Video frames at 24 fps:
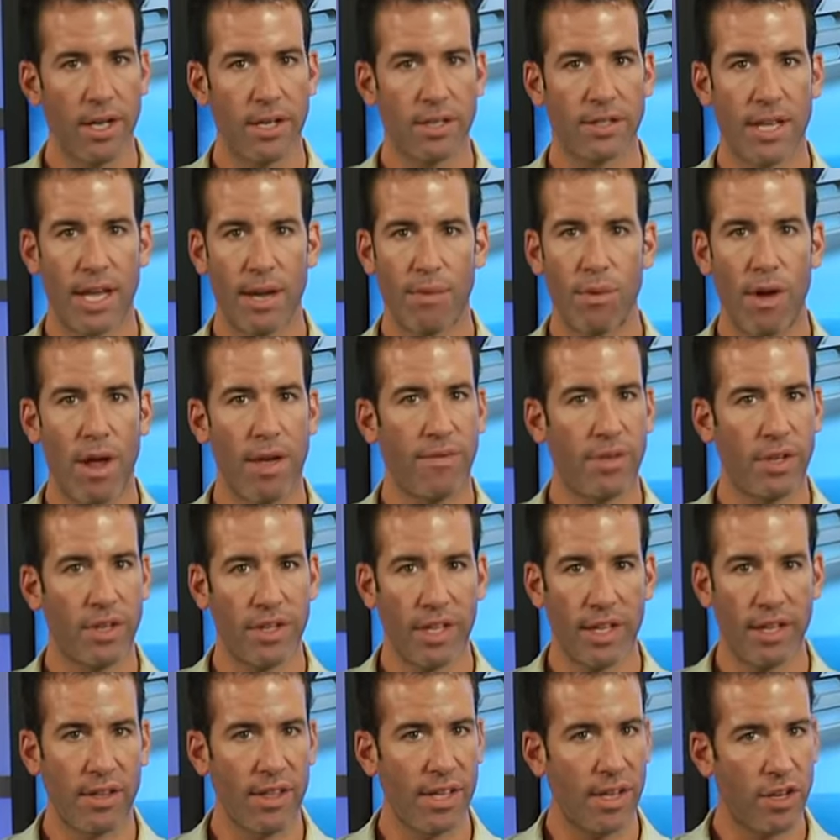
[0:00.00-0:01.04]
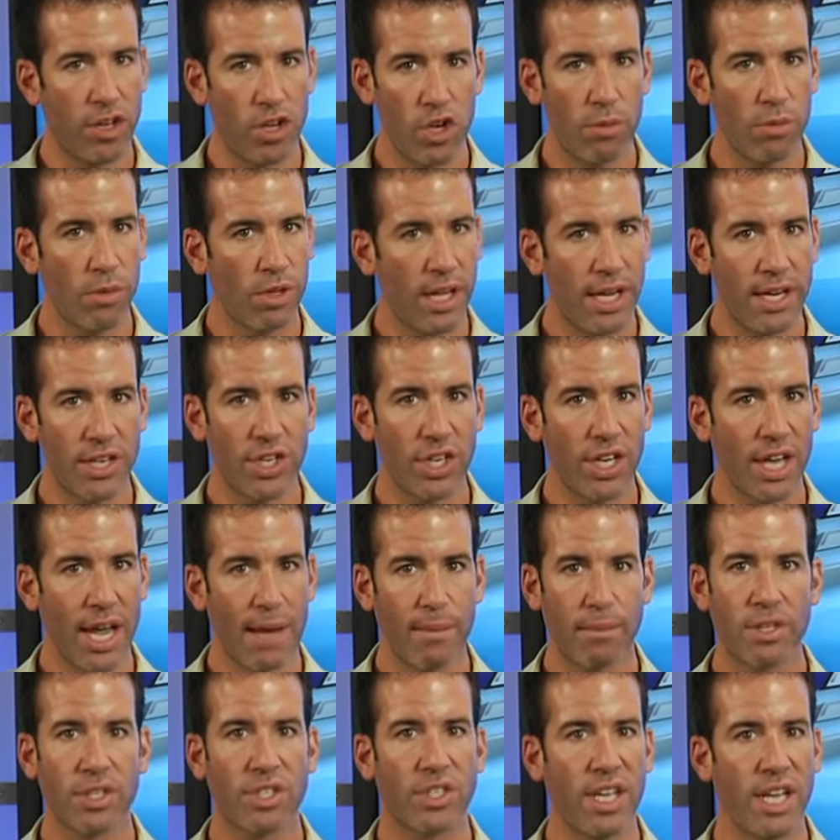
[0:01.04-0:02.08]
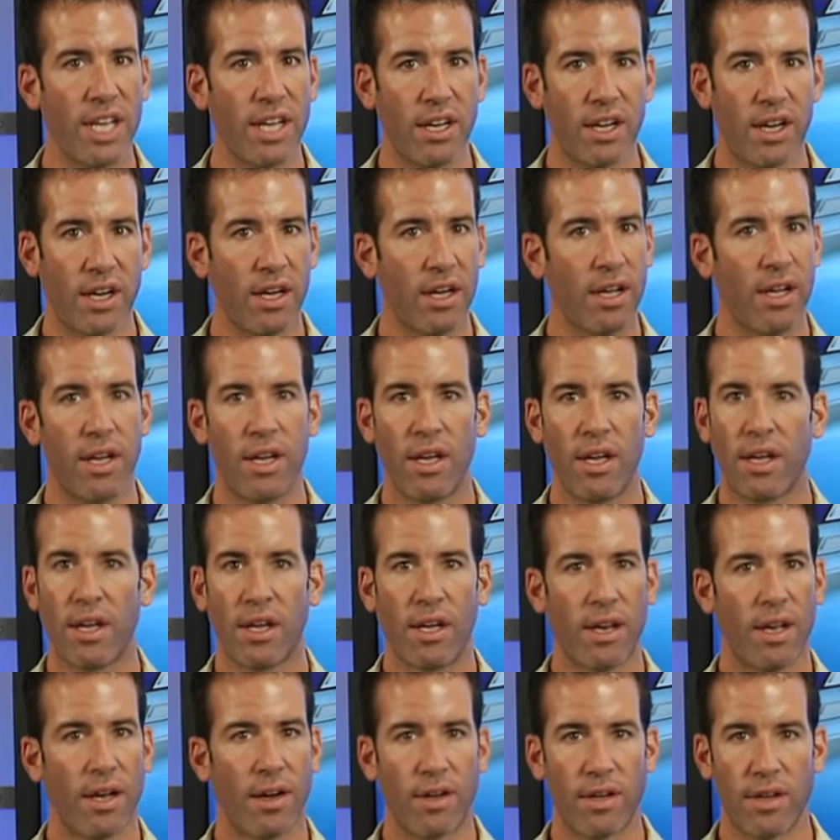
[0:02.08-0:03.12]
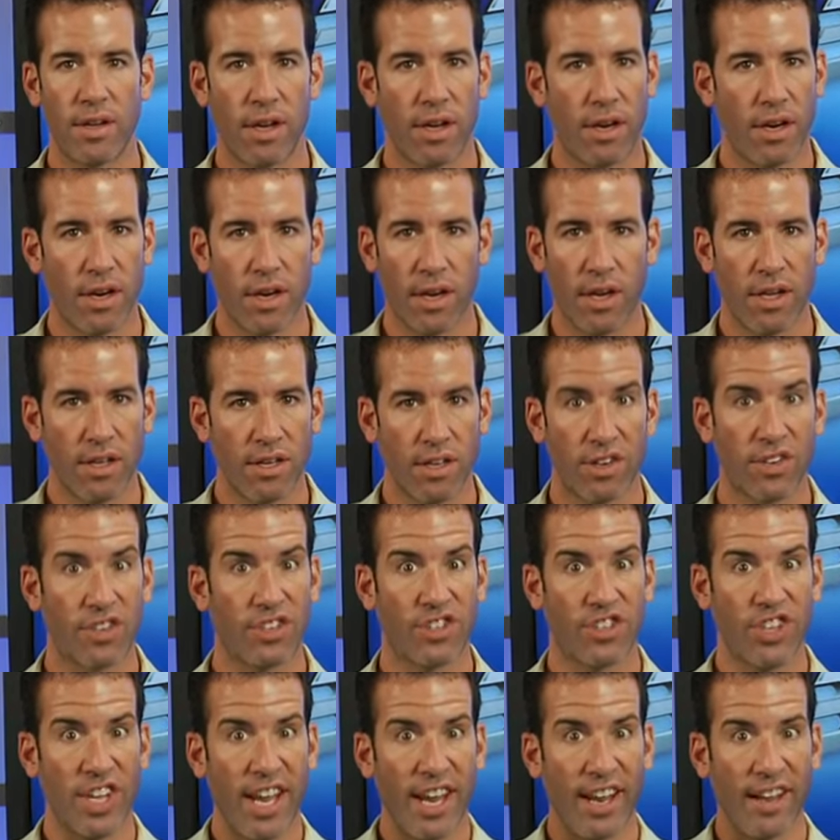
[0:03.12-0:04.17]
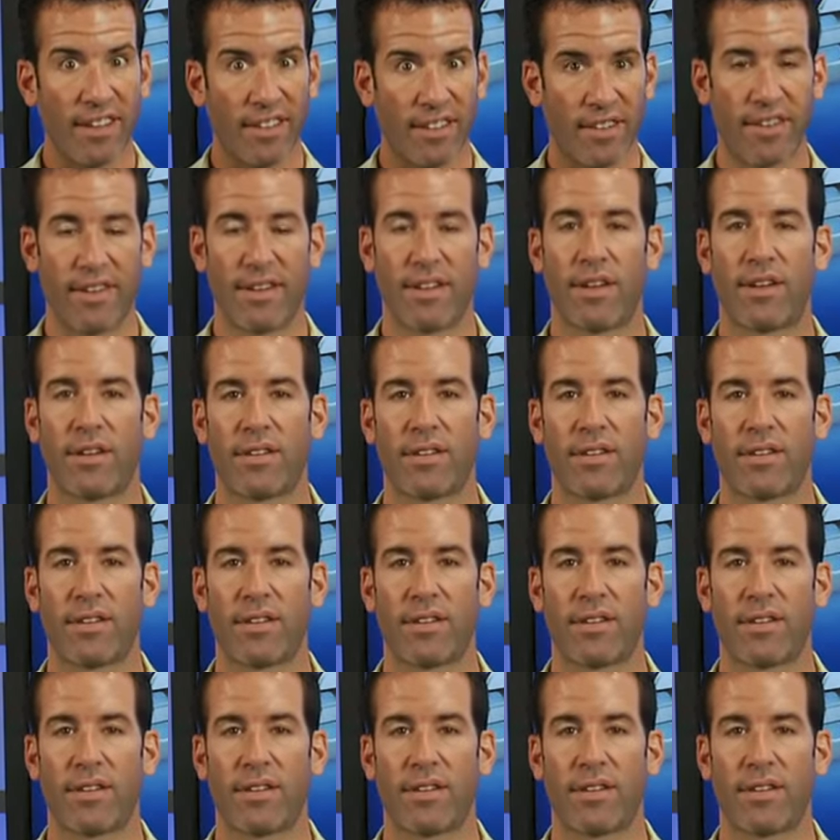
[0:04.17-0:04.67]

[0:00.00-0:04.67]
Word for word: Same way if you did the accumulation game of Zynga, you know, you're, you're zinged.